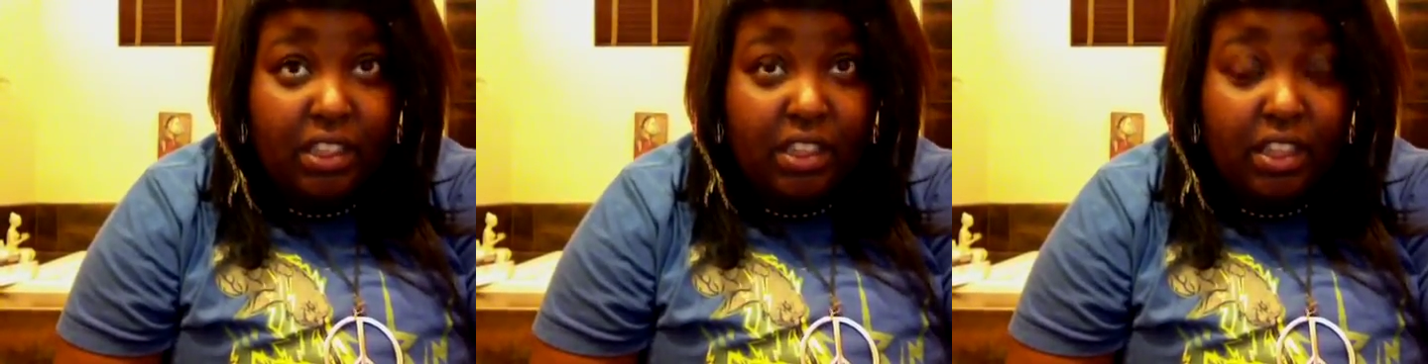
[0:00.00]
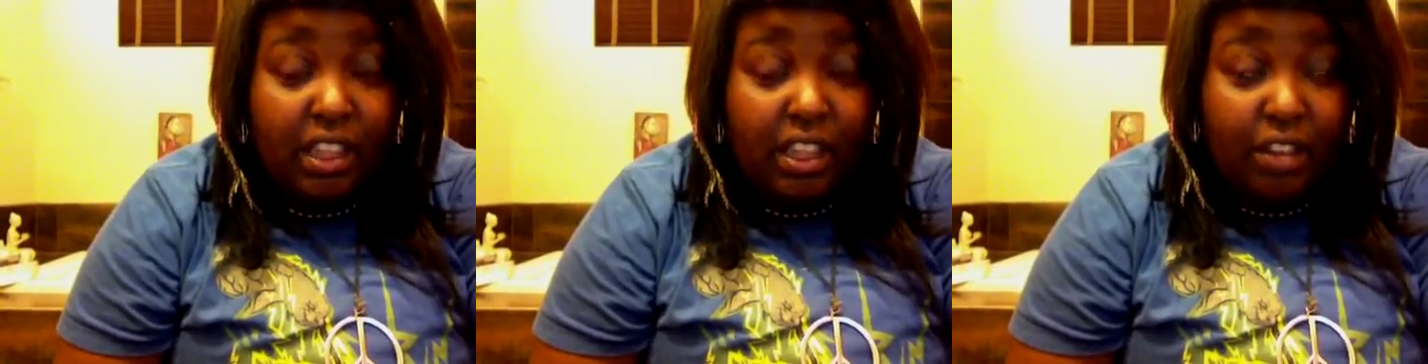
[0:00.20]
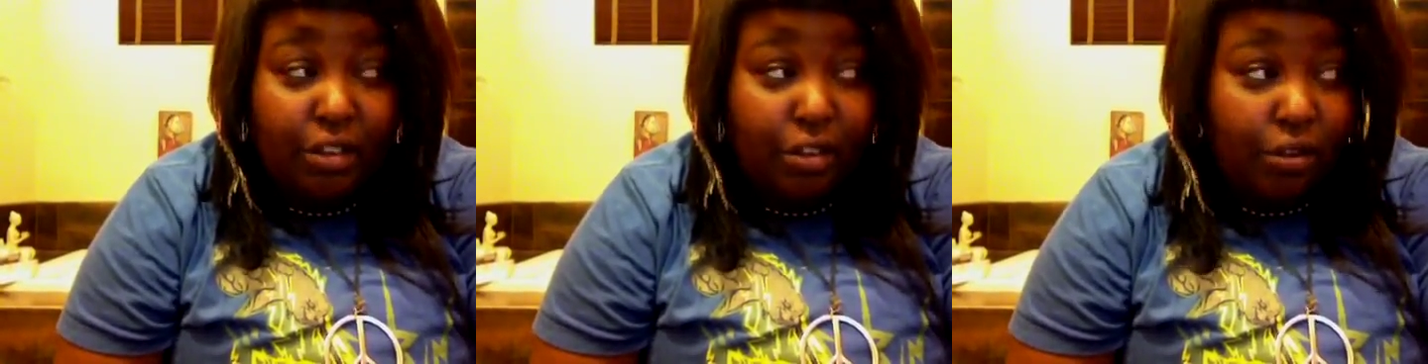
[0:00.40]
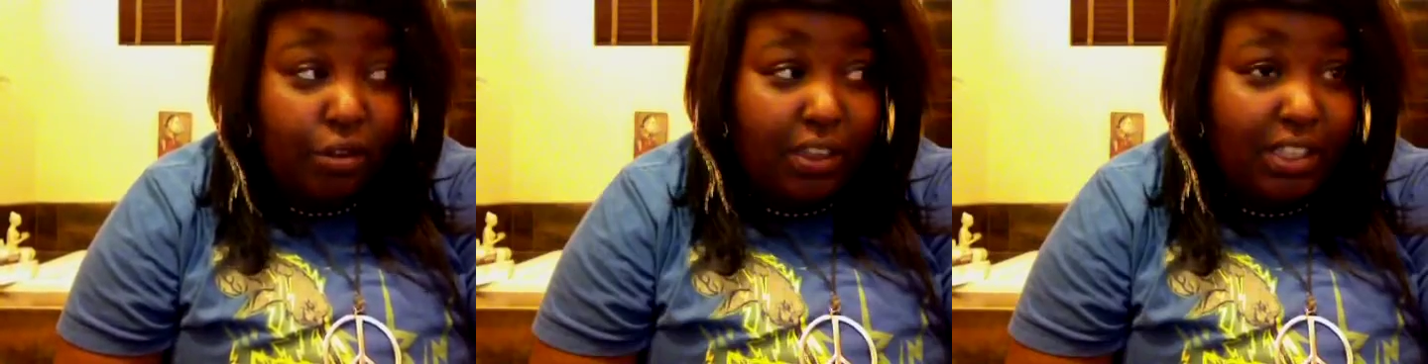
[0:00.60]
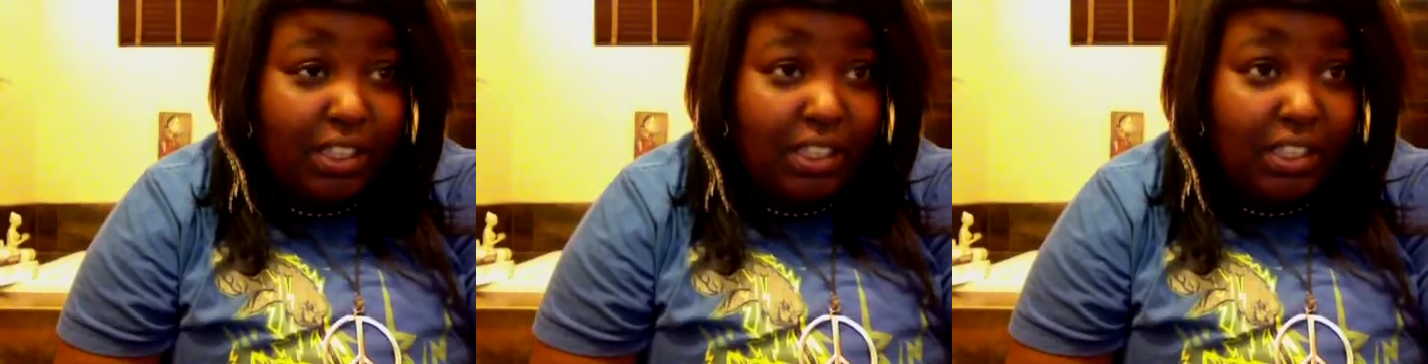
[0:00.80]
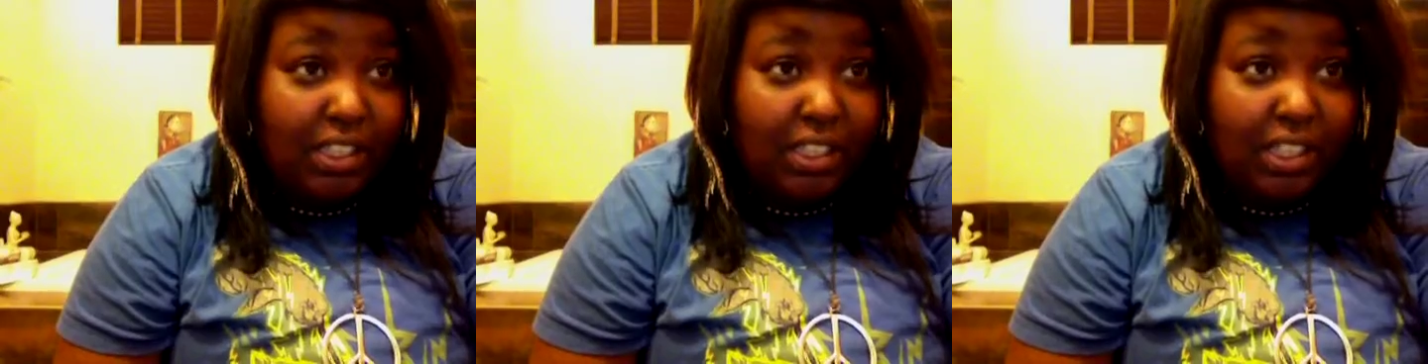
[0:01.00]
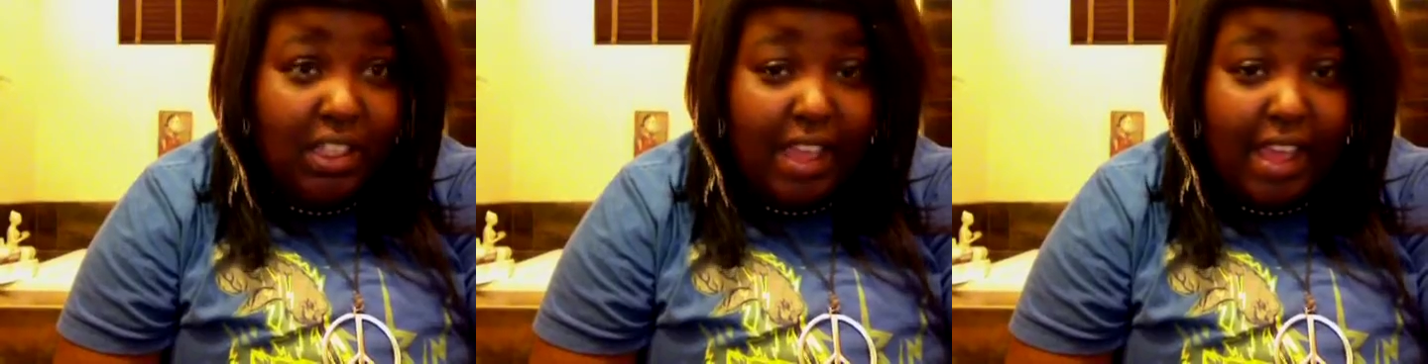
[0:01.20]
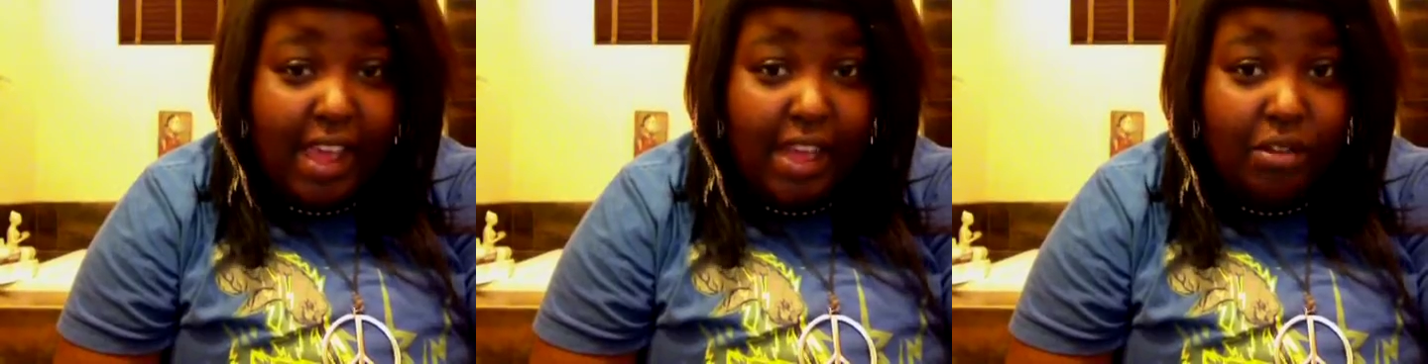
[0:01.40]
there are noises in the
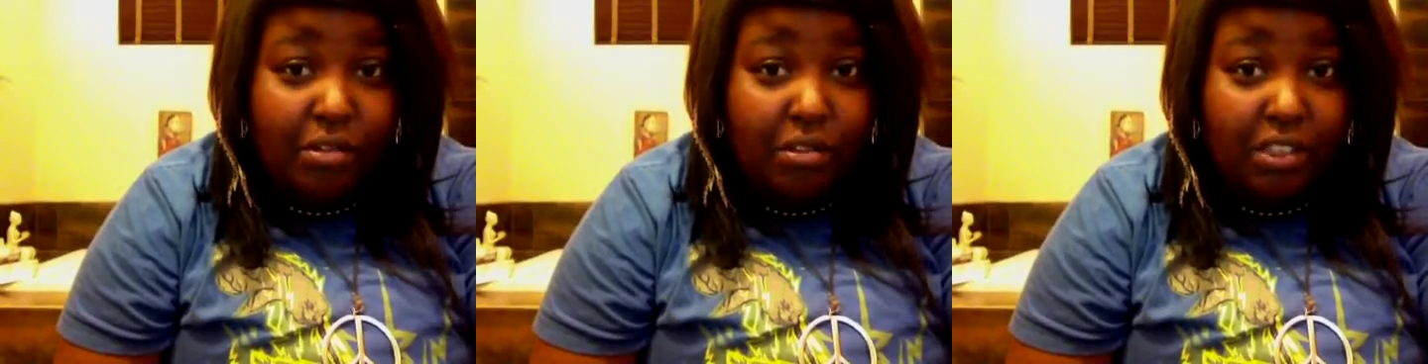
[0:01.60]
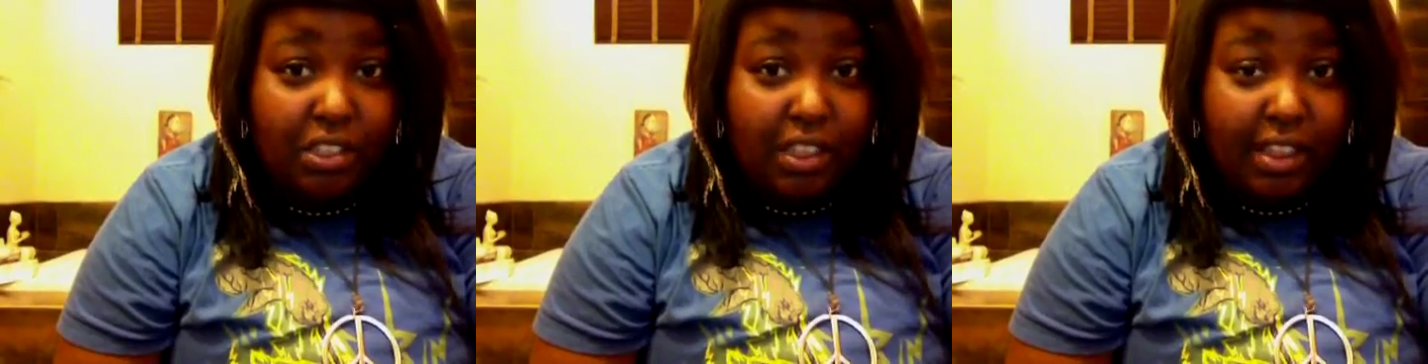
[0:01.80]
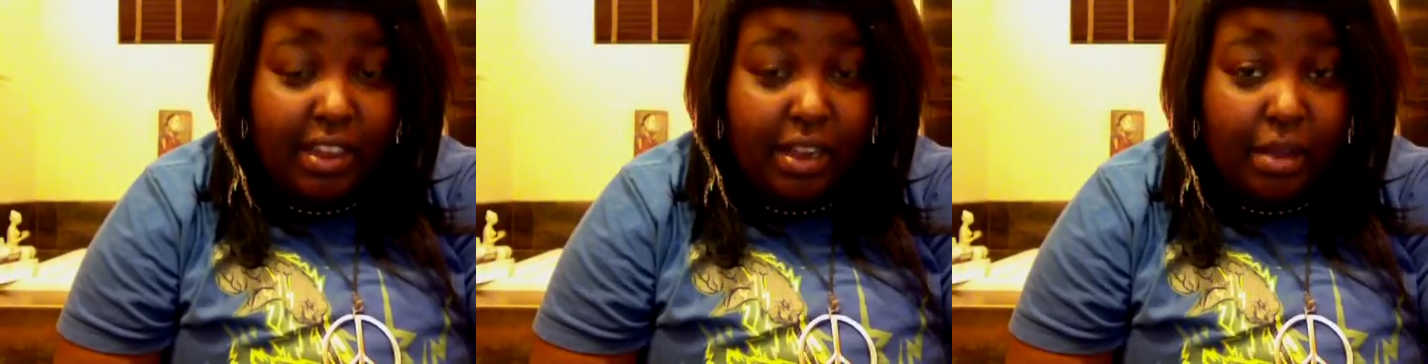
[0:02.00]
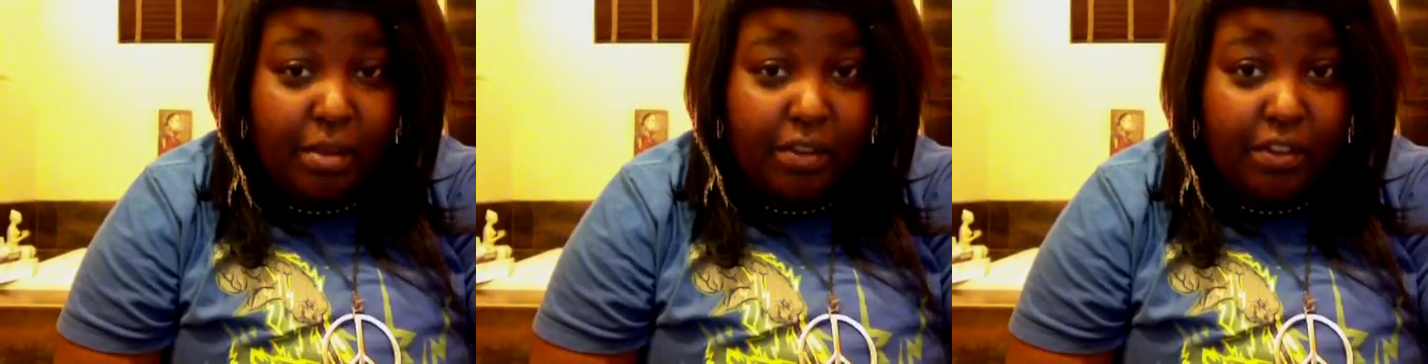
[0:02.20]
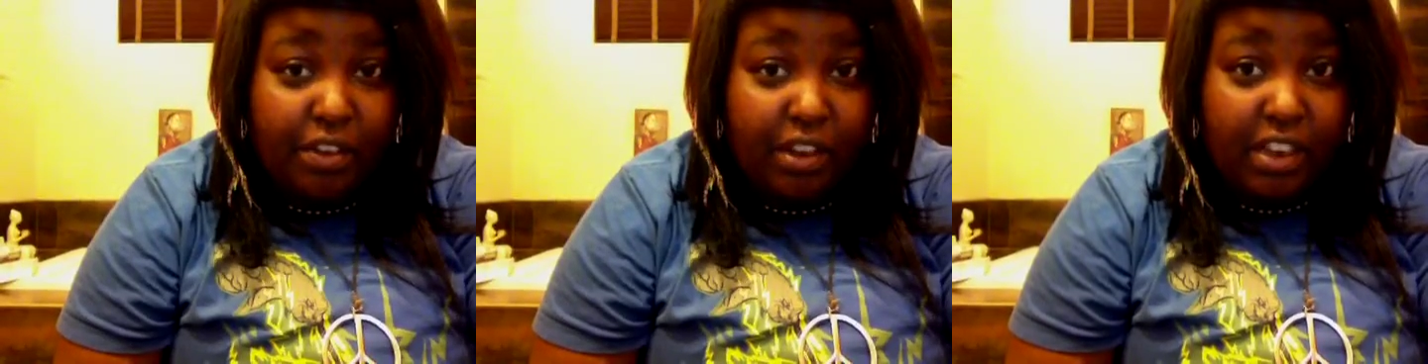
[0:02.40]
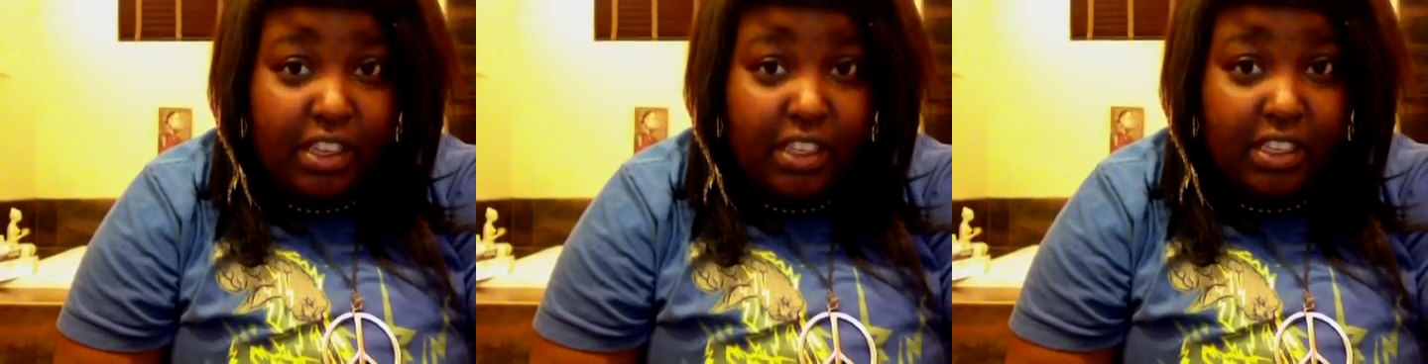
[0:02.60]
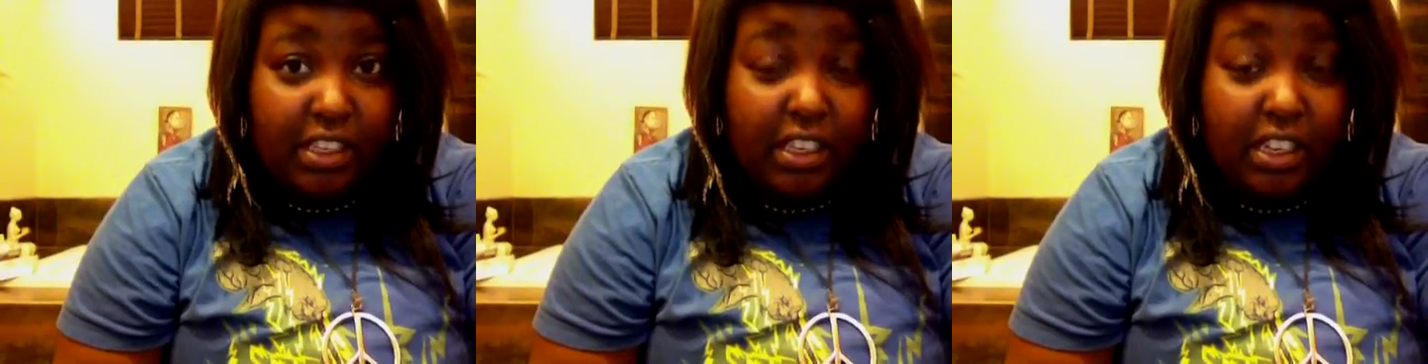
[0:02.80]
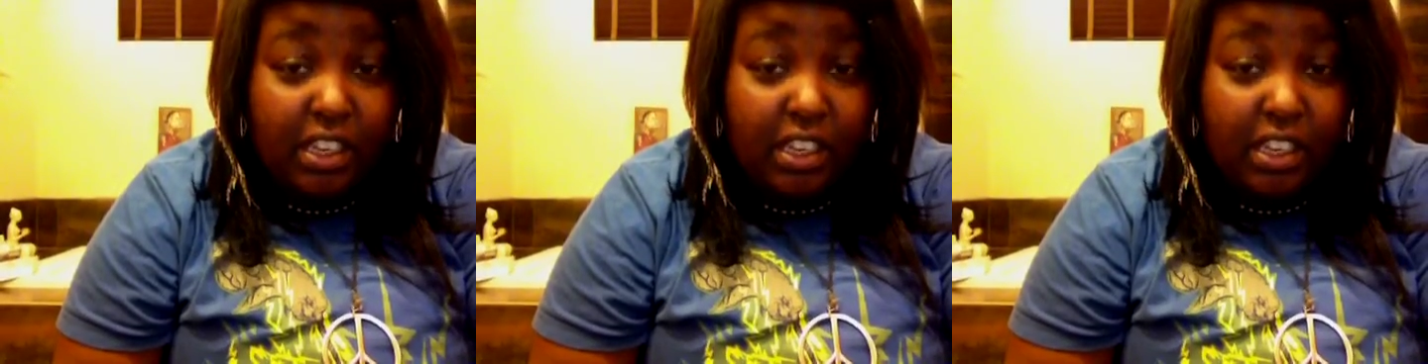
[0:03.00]
house and I'm afraid